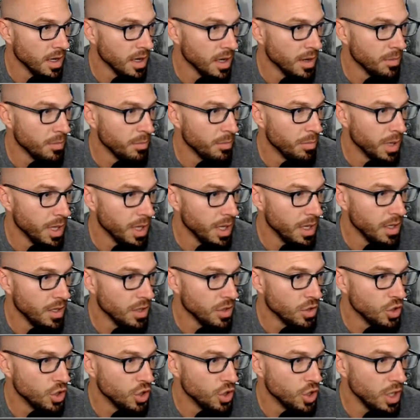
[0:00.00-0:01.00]

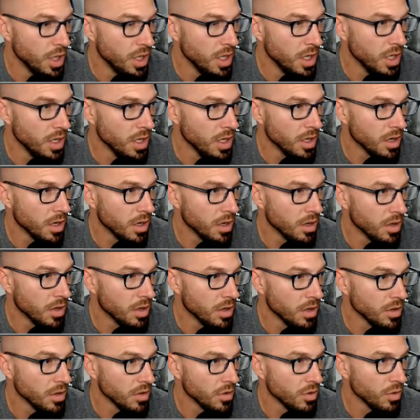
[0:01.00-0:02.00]
PG
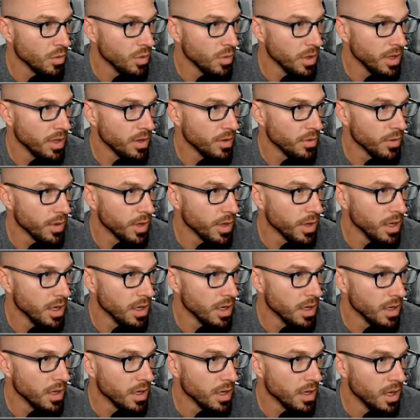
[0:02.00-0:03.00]
Card 23,
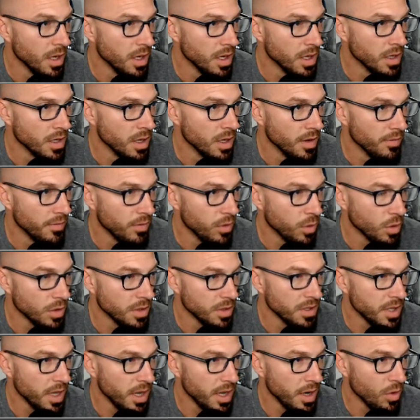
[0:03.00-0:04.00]
Florida
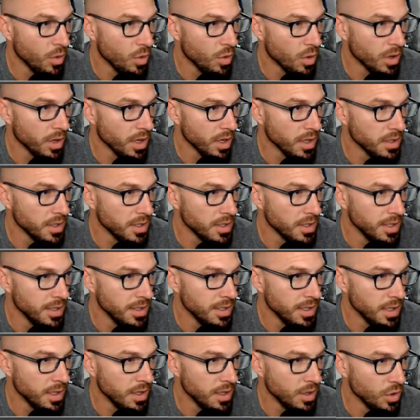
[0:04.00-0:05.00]
State, Oregon,
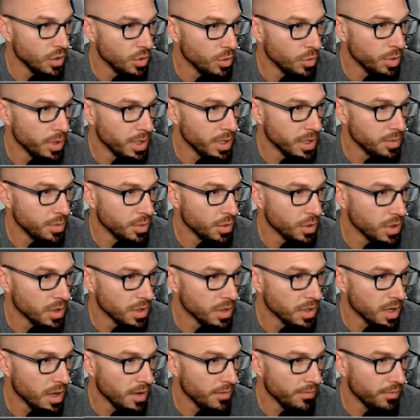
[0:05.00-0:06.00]
TCU, Pittsburgh,
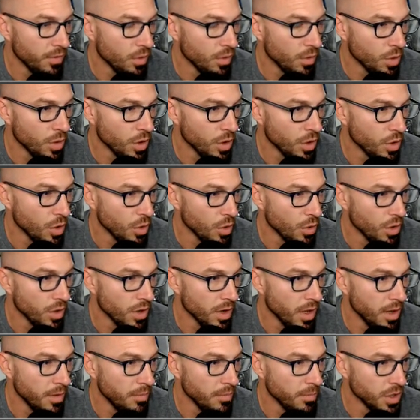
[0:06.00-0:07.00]
South Florida, Notre
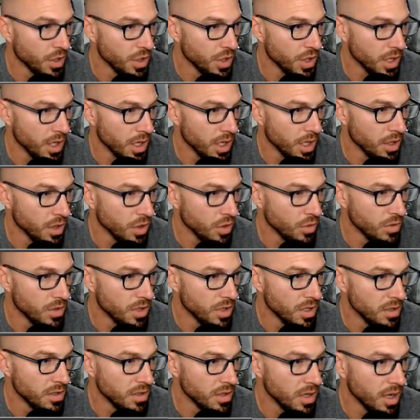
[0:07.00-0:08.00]
Dame, Michigan, UT
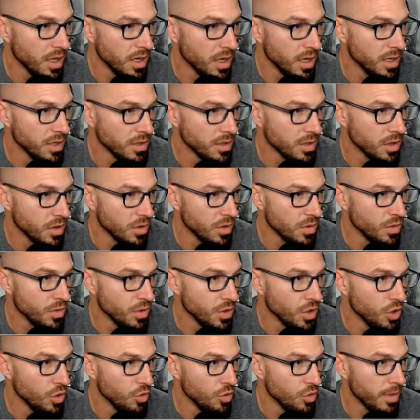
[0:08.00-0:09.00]
San
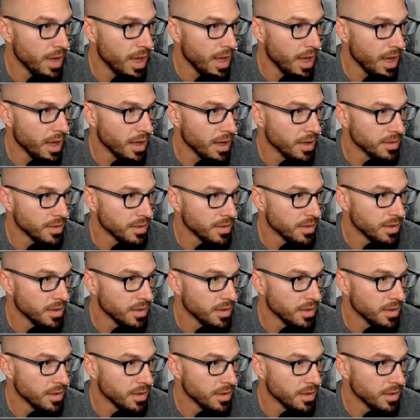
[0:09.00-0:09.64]
Antonio, UMass,